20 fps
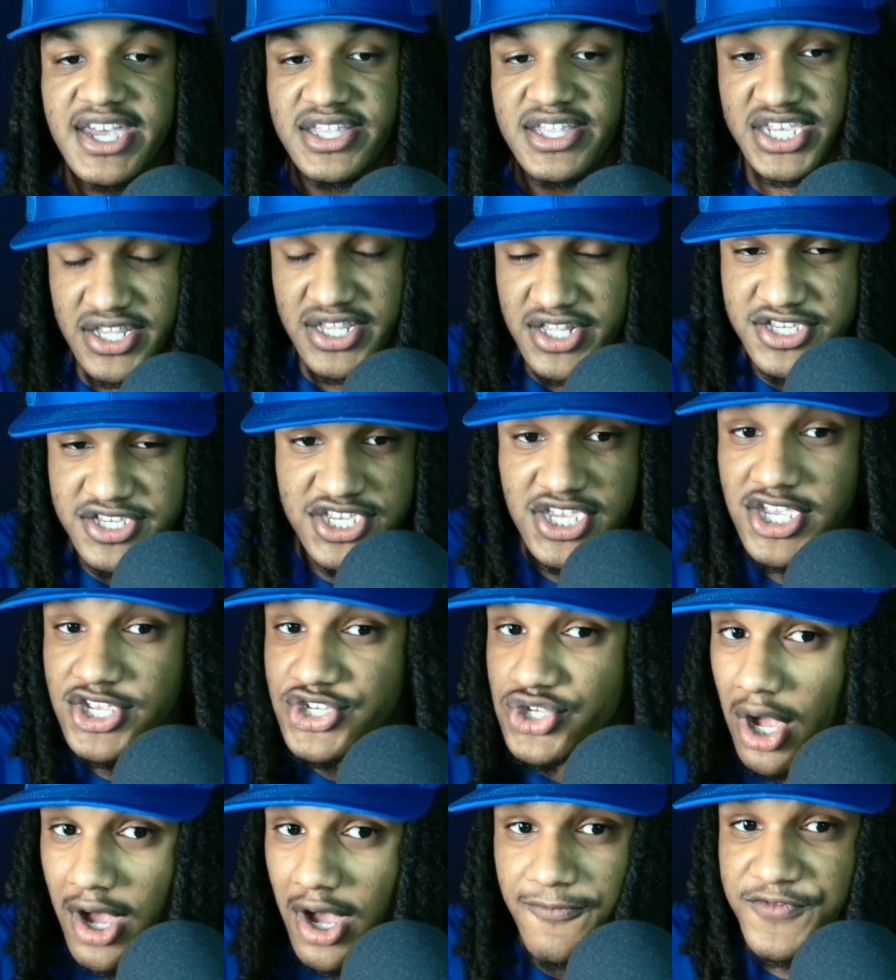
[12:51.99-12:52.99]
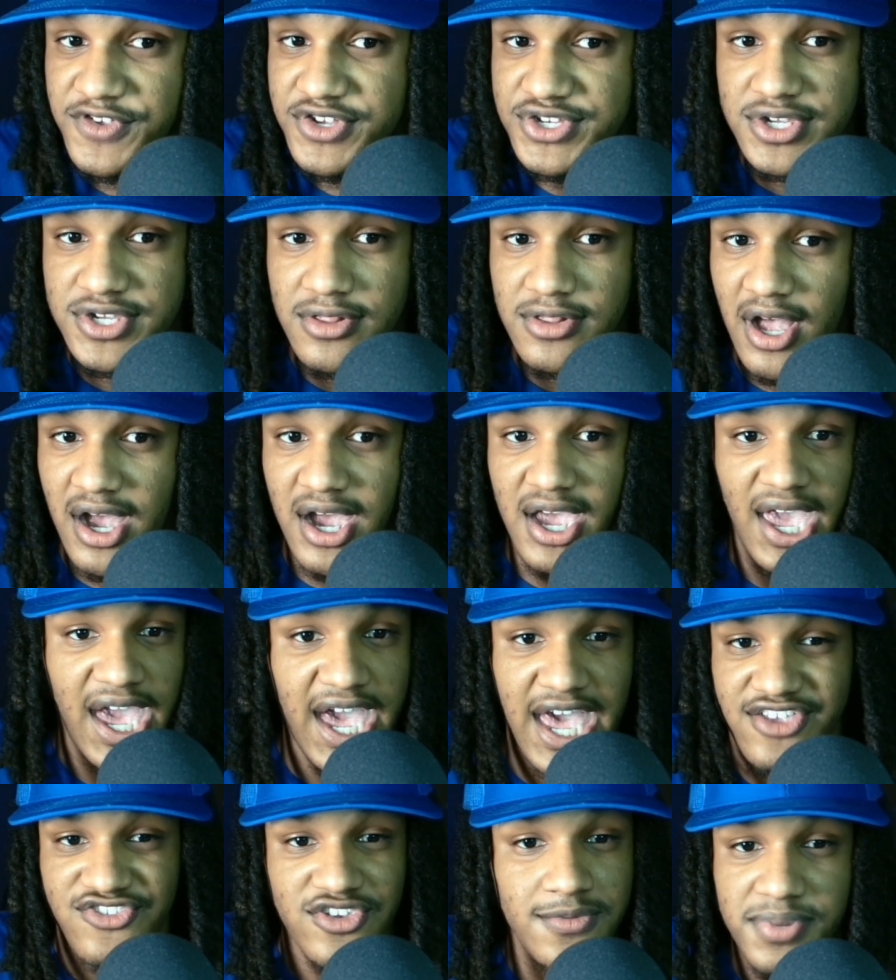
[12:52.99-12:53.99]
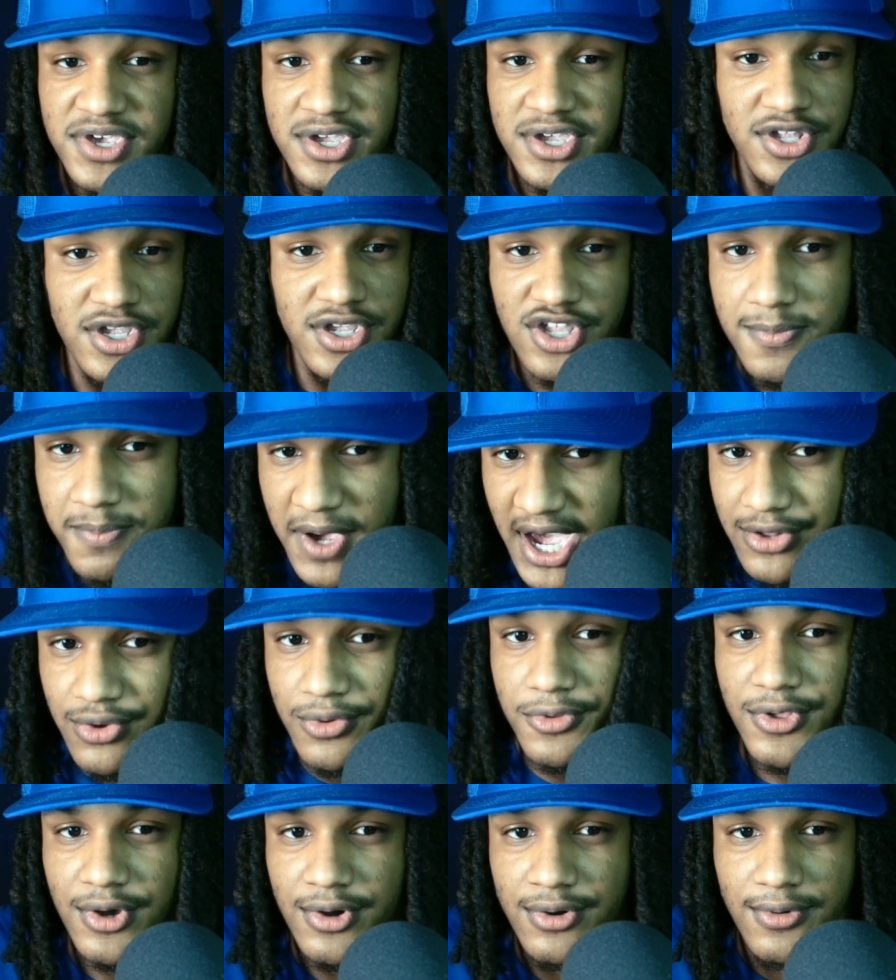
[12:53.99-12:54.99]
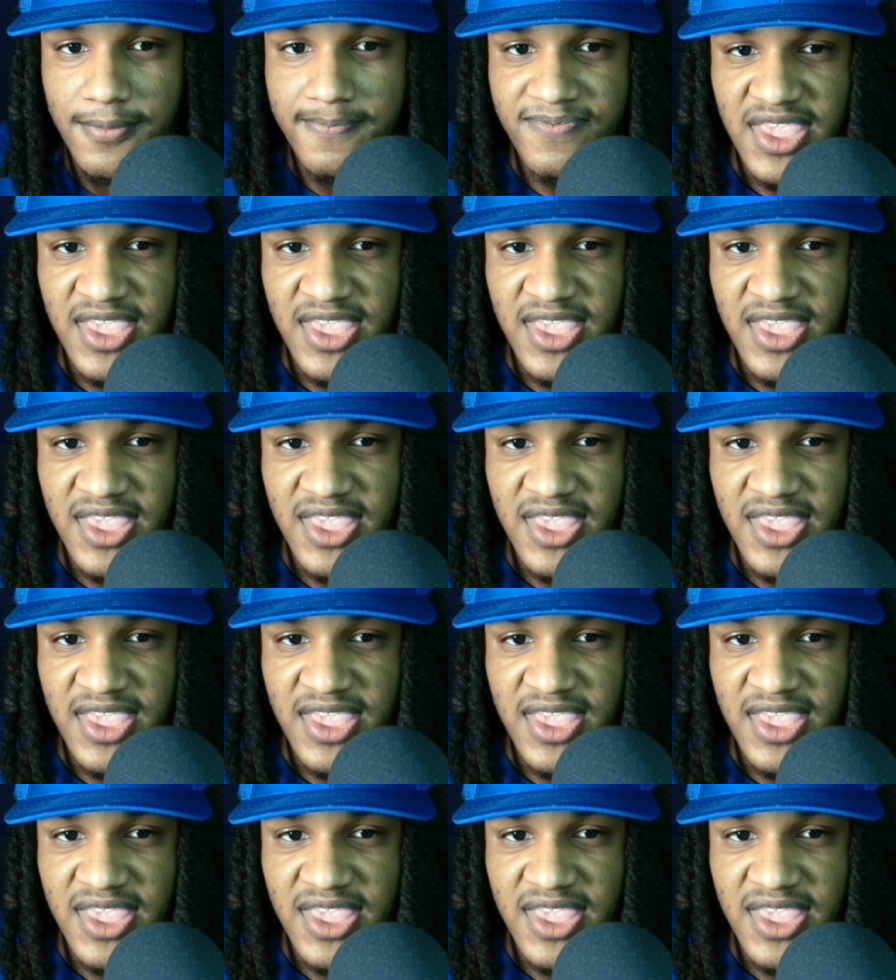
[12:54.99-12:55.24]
Tennessee's offensive line hasn't been any better, though.